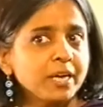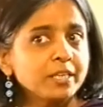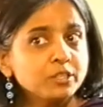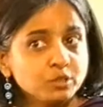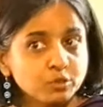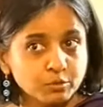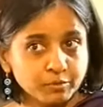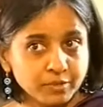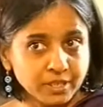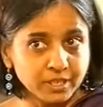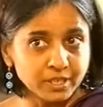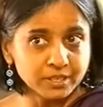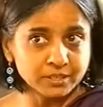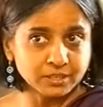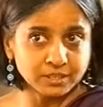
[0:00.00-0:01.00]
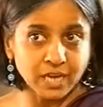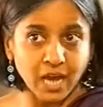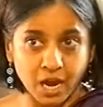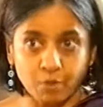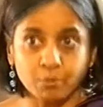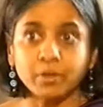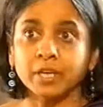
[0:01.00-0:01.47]
buys two-wheelers
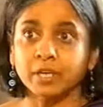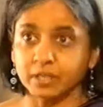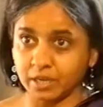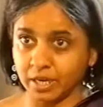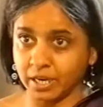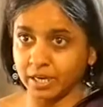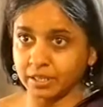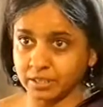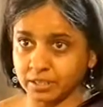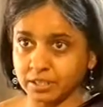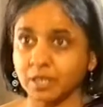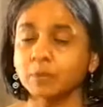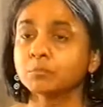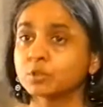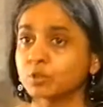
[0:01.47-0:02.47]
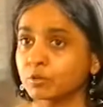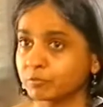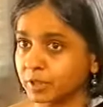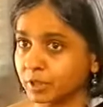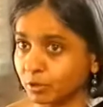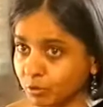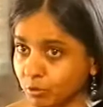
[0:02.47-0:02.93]
now in terms
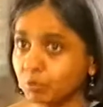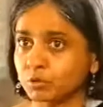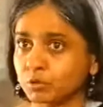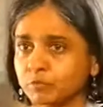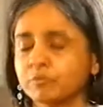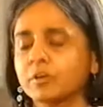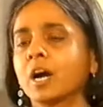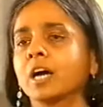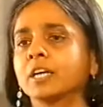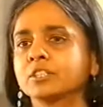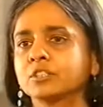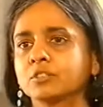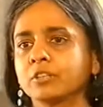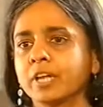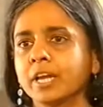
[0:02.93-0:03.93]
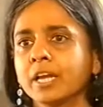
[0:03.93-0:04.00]
of the growth of cars